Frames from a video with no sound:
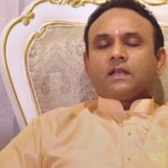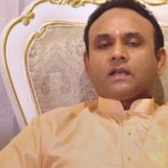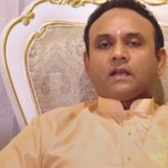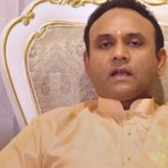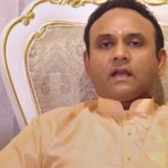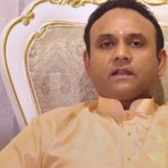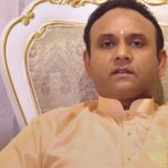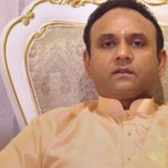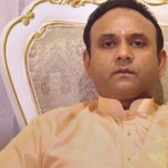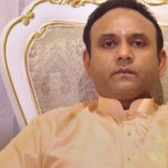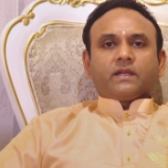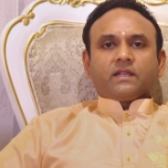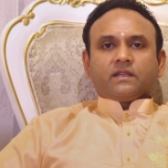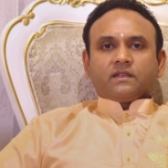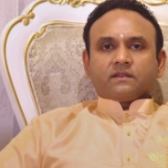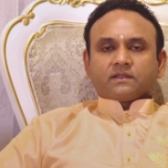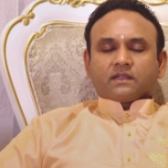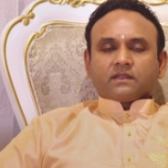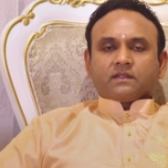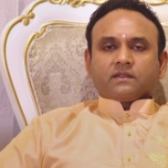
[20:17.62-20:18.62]
and the
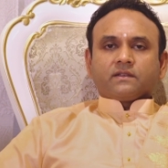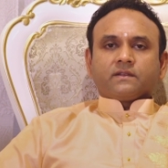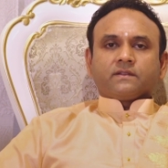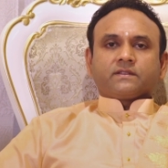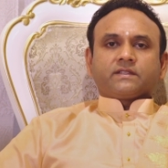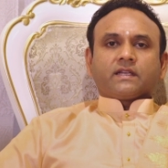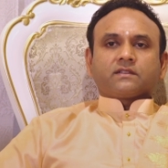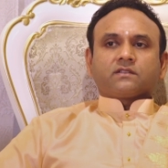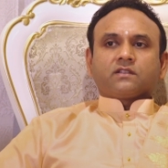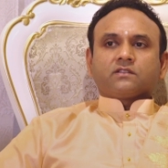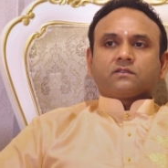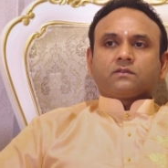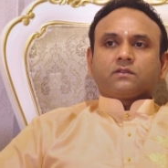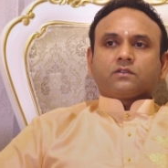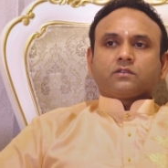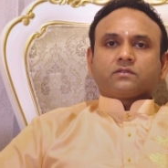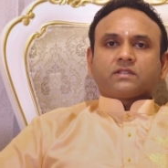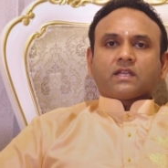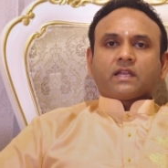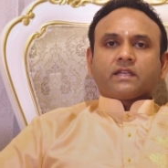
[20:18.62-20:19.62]
various other sectors of the
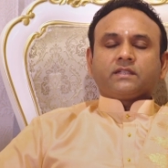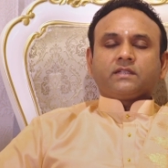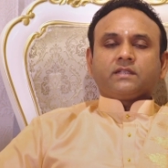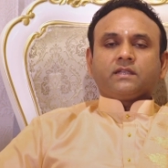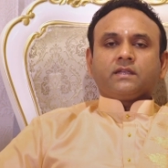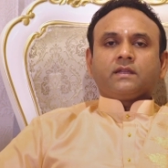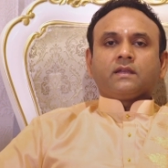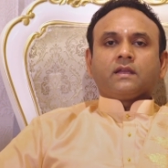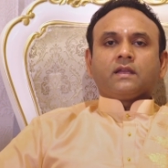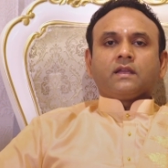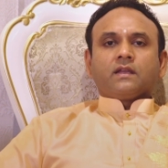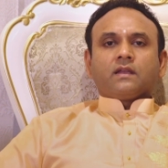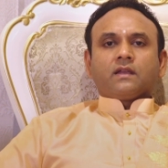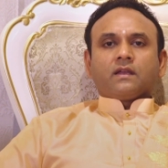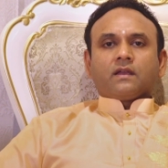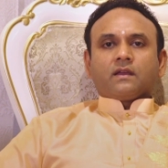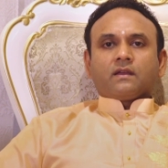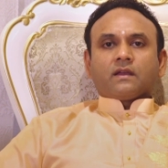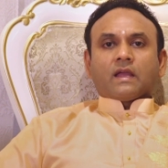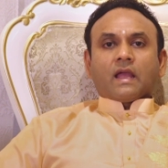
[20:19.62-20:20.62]
society,
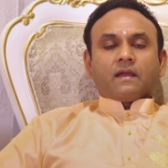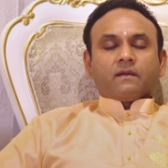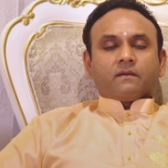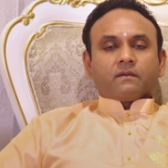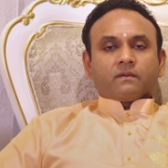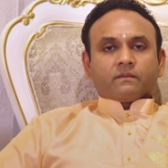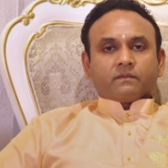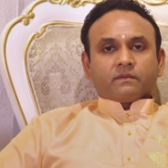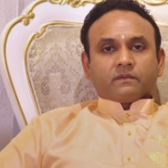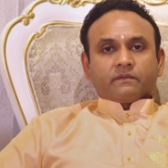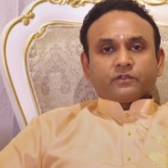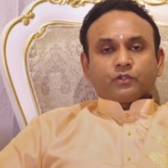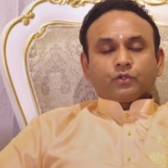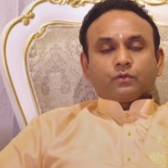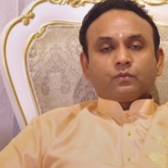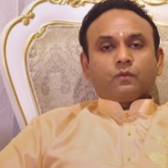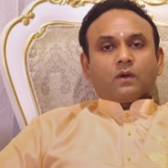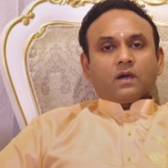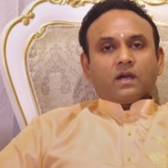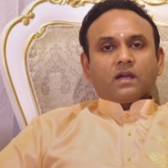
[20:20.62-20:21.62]

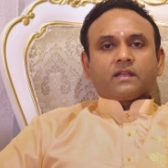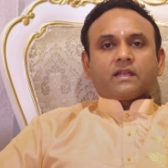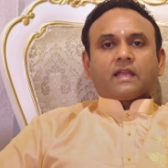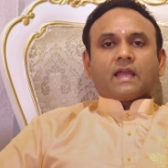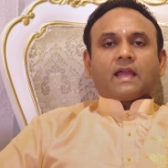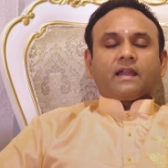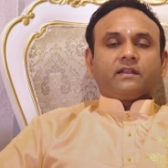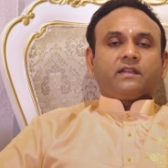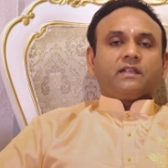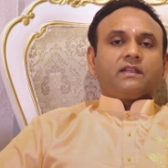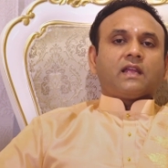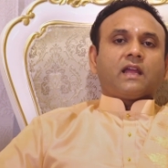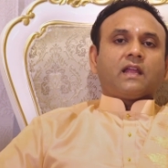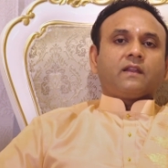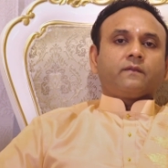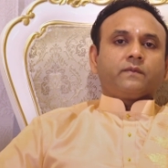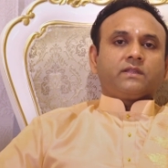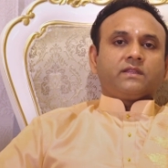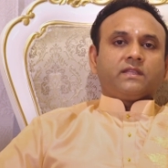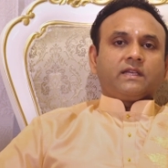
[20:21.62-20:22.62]
should work hand in
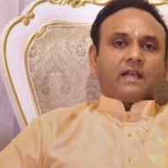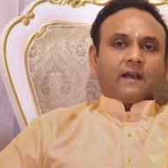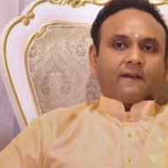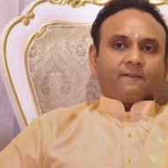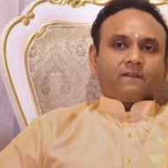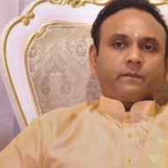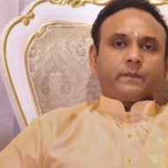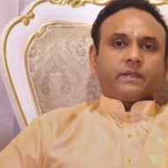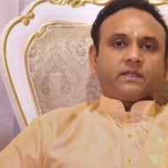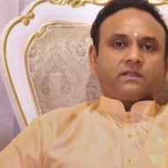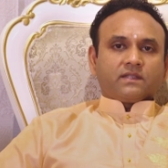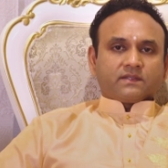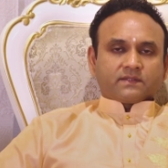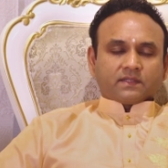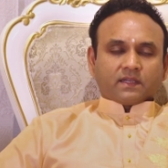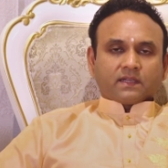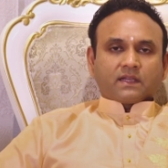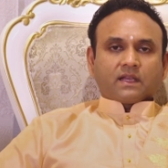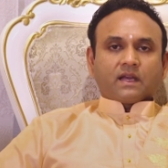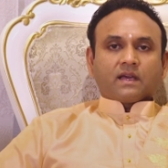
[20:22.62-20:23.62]
hand with the government, the
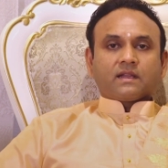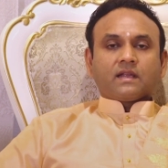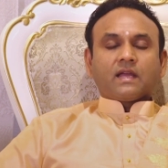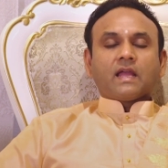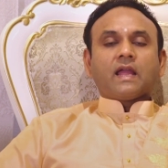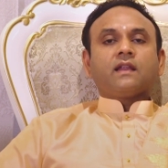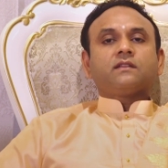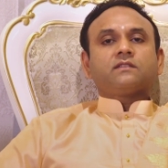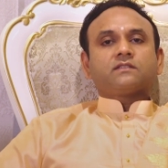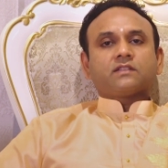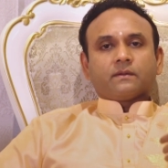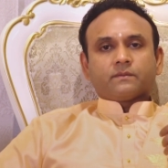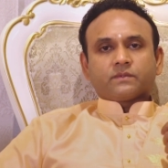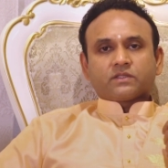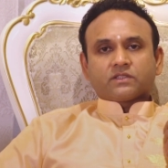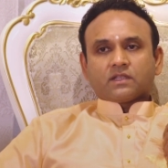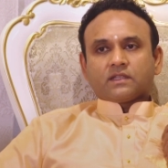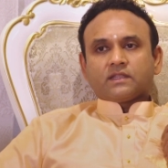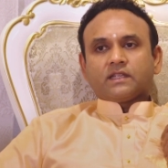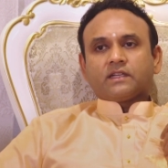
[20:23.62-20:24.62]
Sarkara and
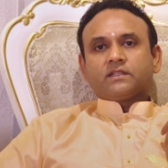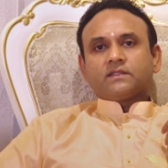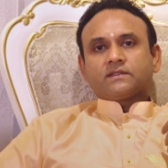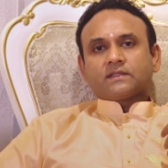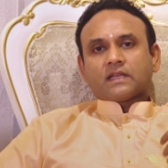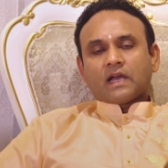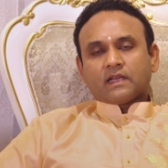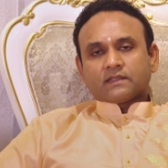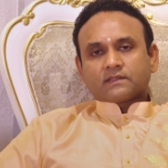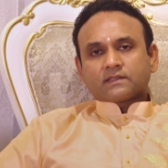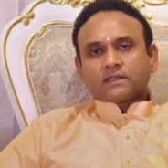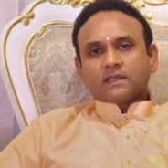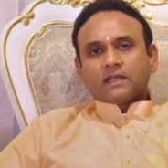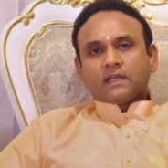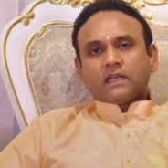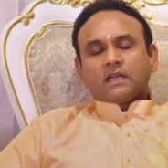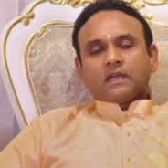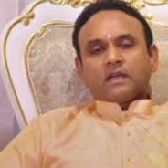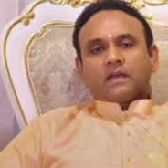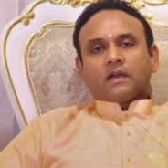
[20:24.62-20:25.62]
Samstha, that is us,
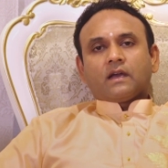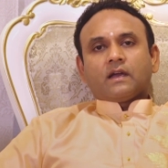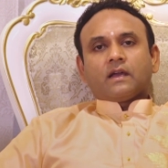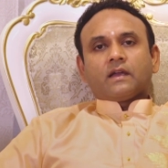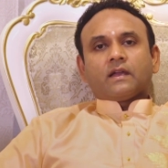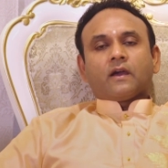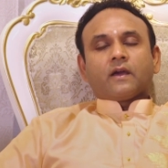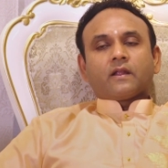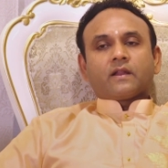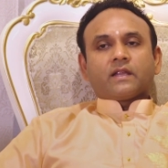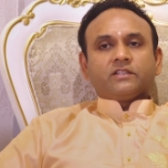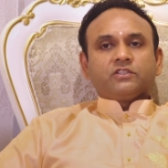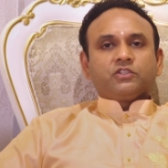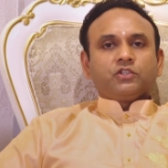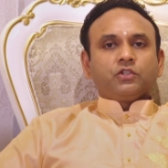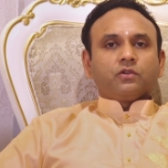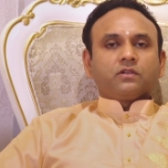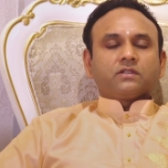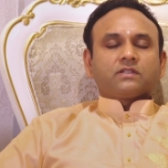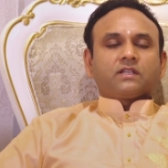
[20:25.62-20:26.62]
our
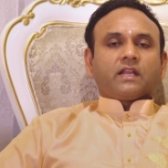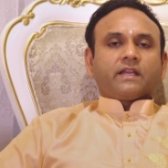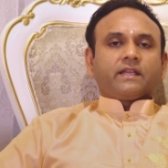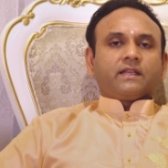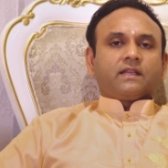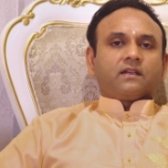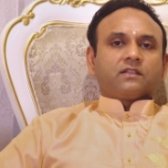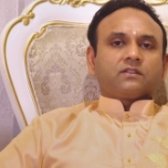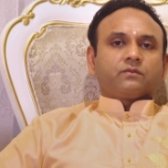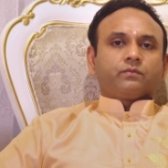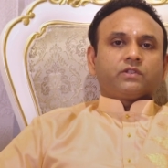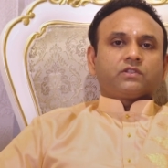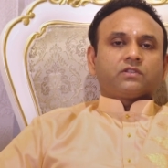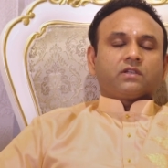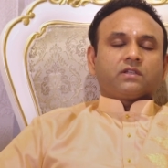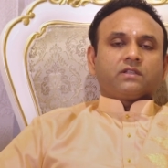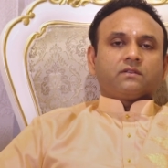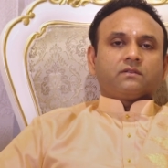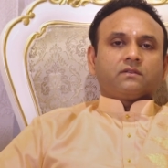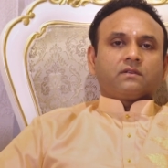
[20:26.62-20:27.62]
NGOs like us, which
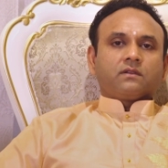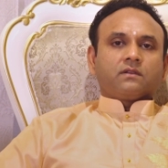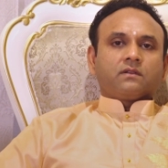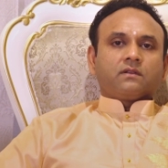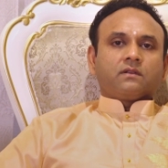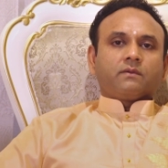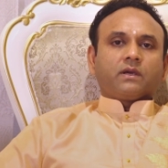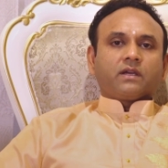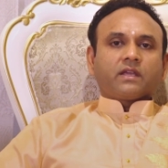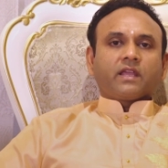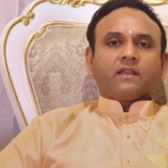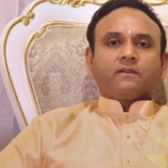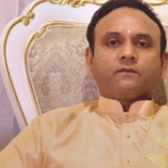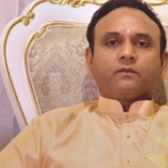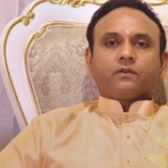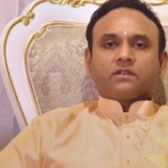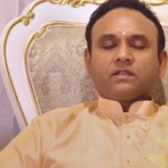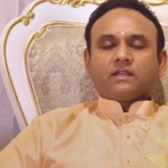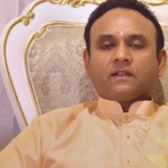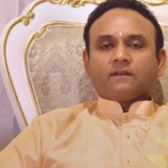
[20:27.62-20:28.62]
are working
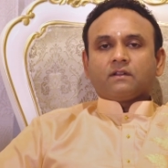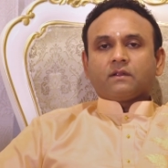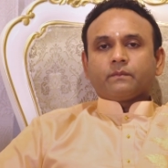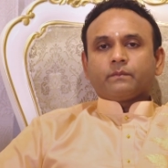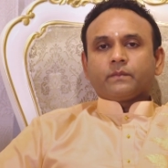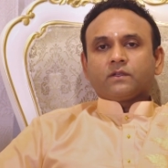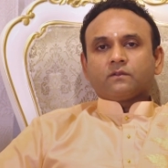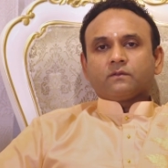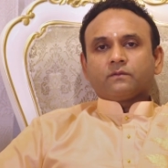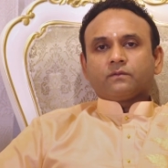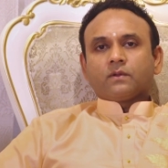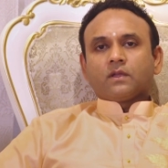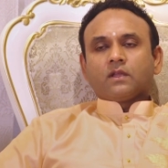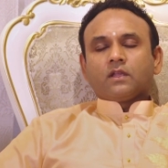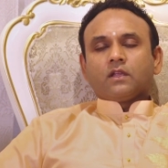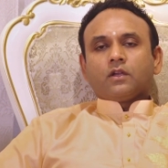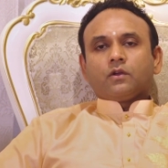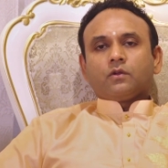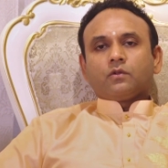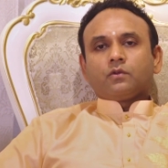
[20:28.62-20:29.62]
for the development of
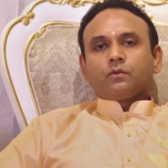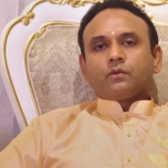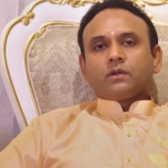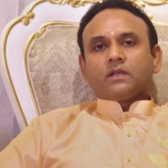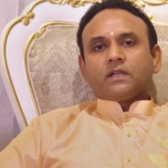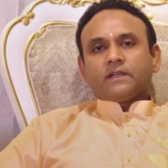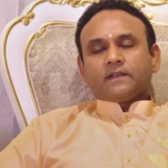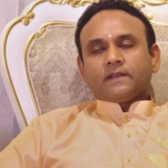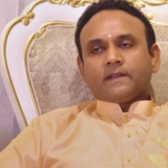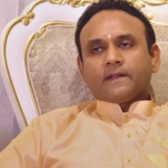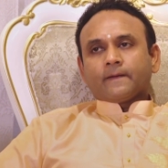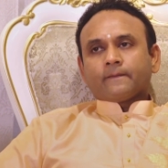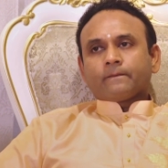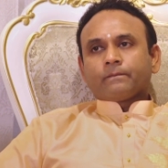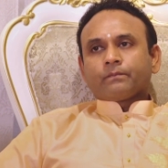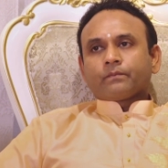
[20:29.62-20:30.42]
rural India.